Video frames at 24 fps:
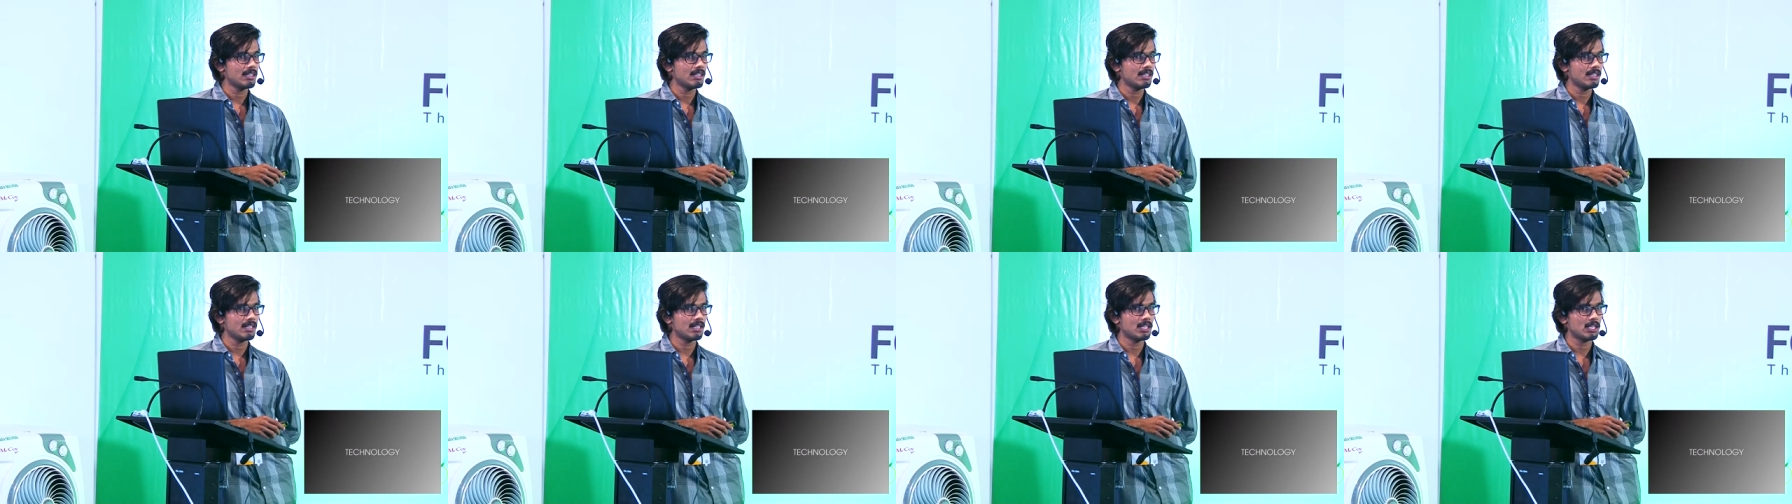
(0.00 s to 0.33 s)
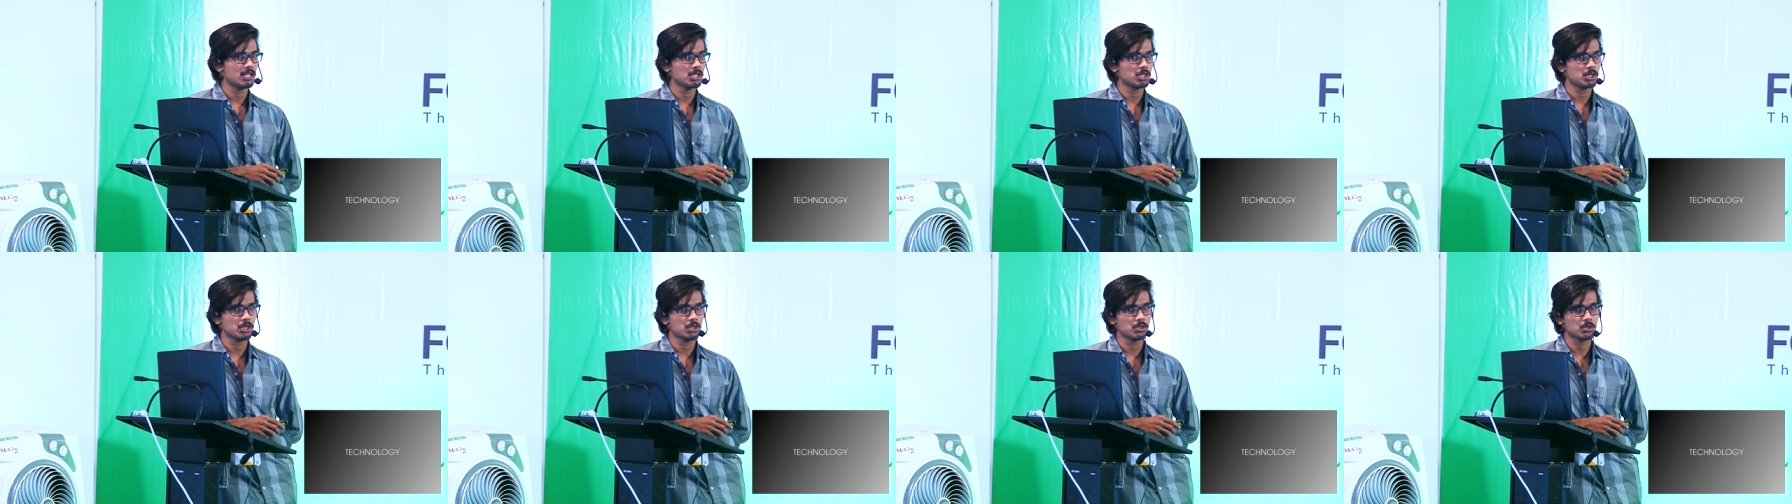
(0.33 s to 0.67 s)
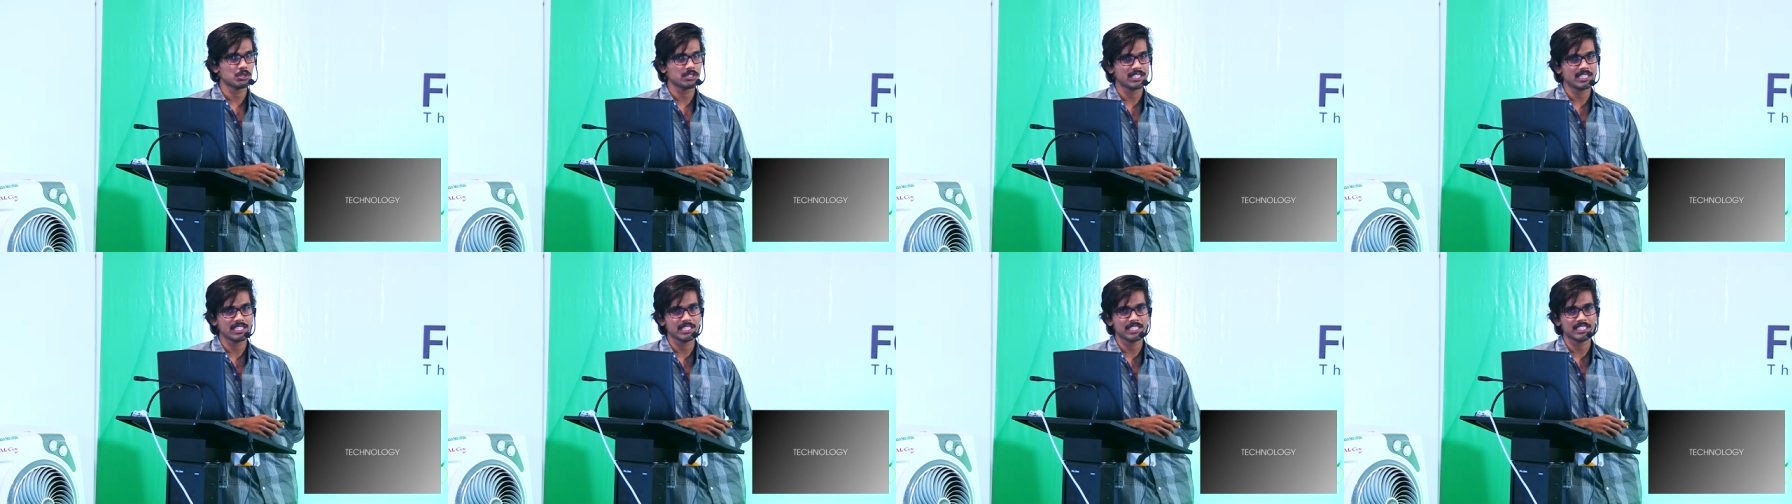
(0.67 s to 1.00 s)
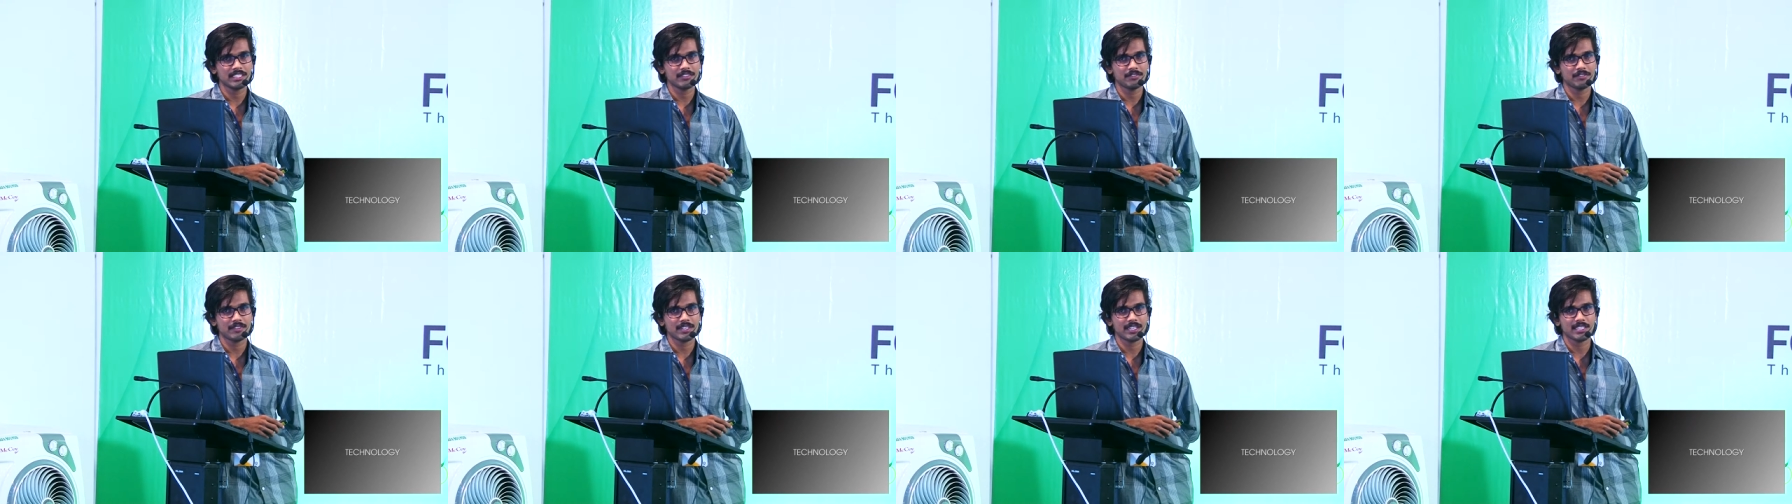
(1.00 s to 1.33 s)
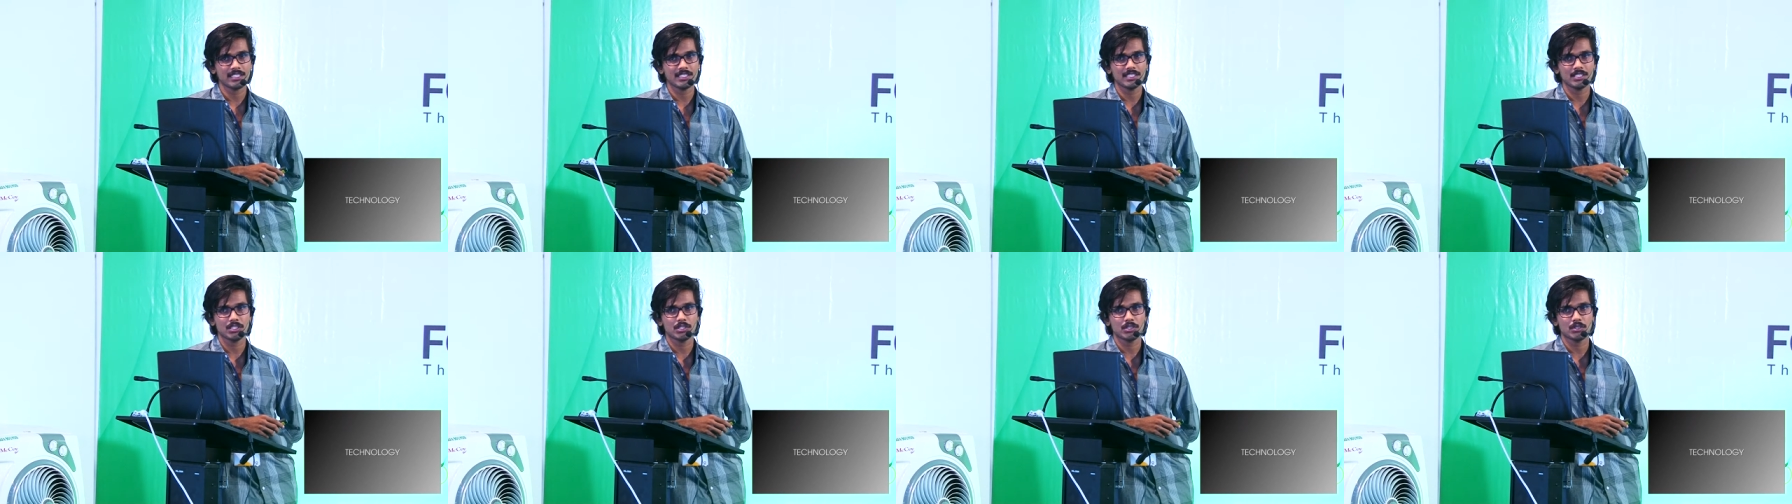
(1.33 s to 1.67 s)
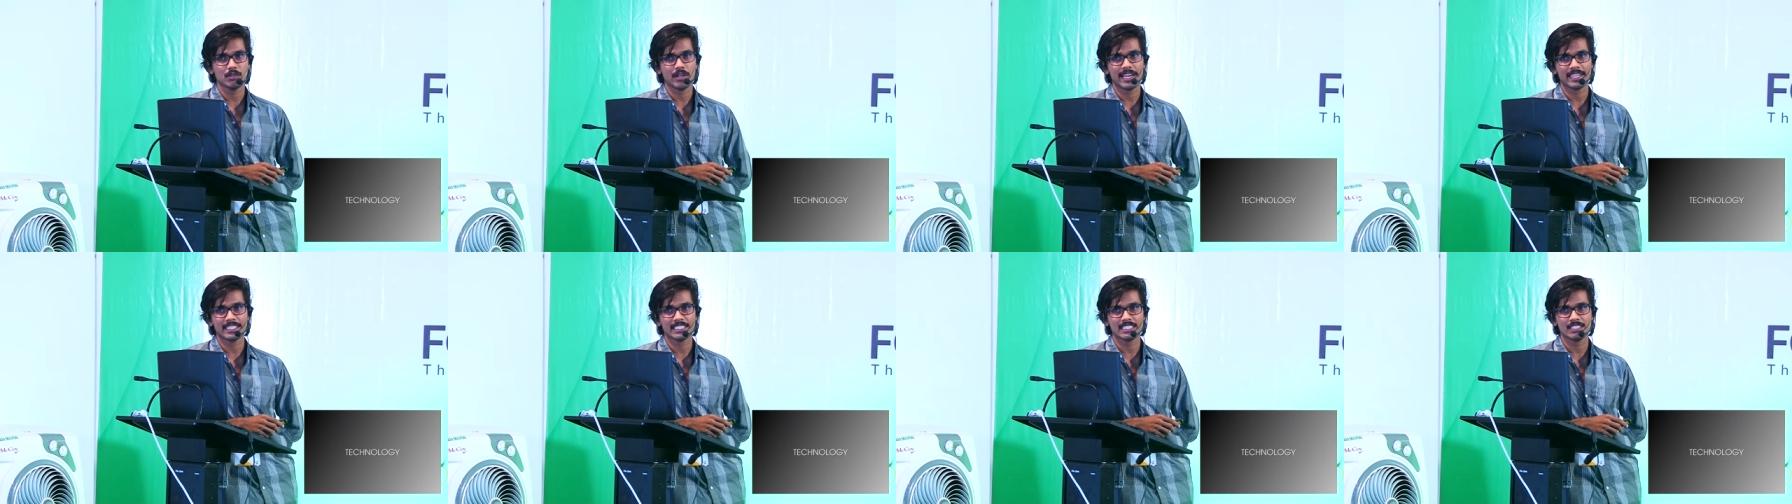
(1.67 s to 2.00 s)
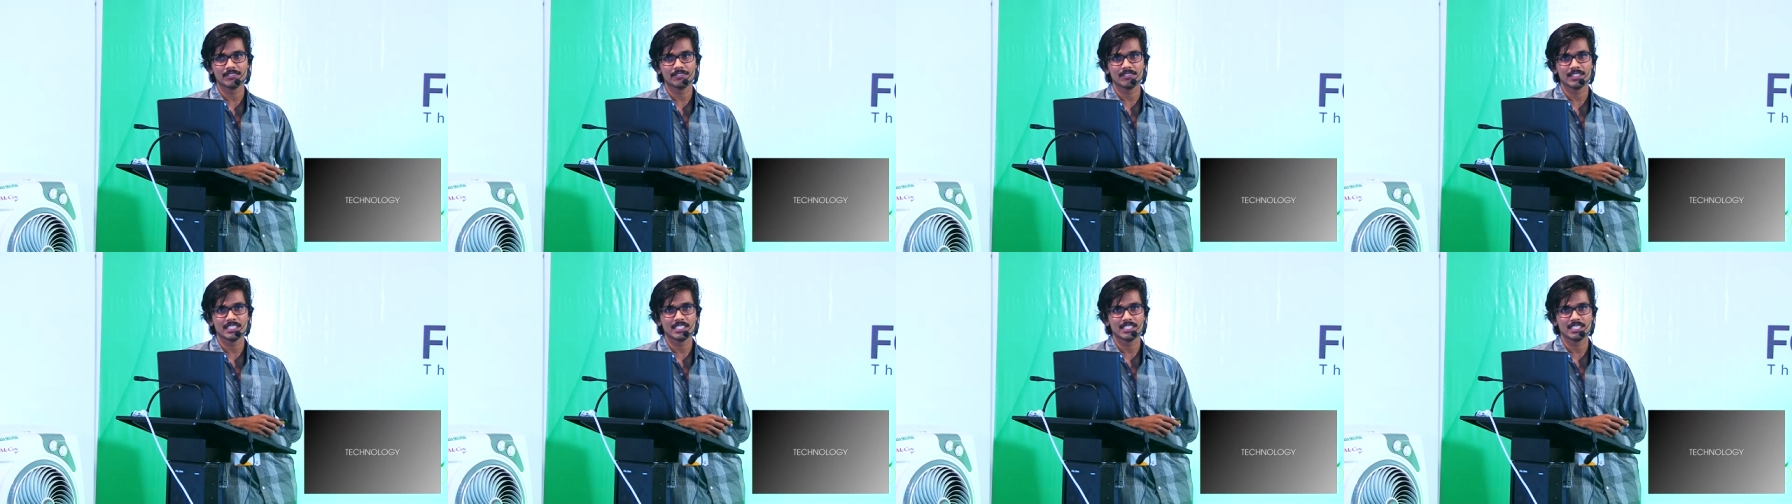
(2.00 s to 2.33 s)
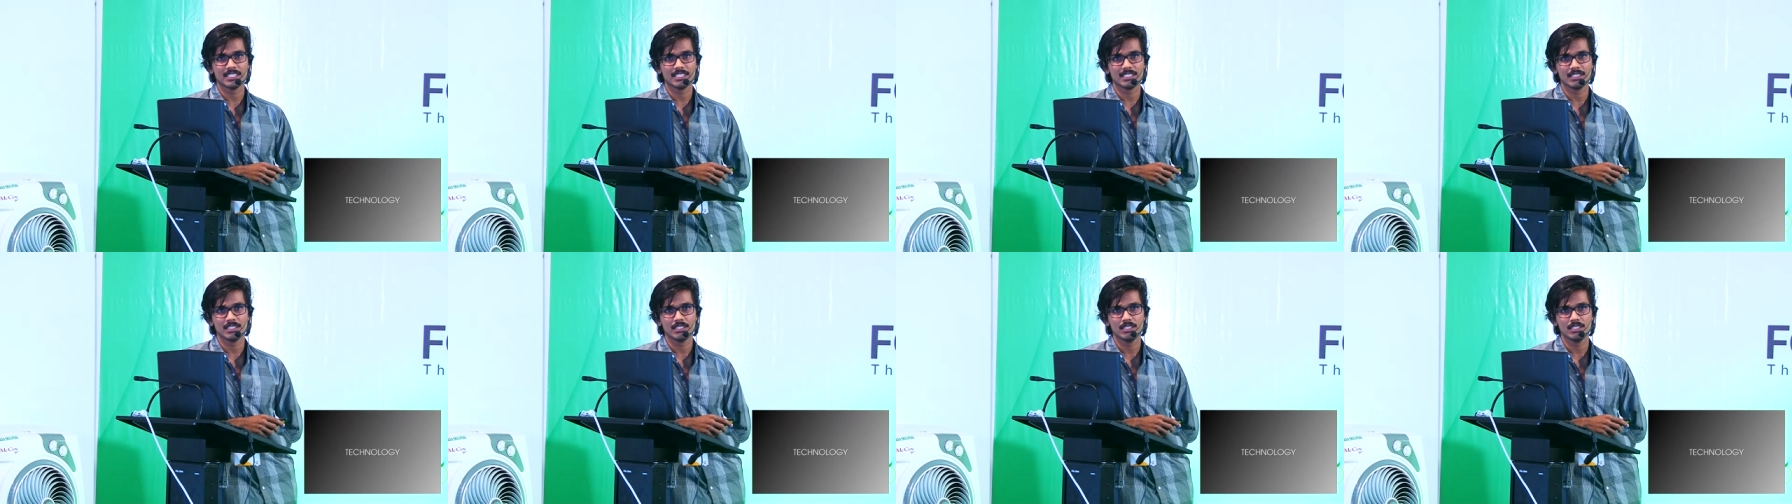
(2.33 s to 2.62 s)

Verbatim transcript: Uh, to think different, to act different,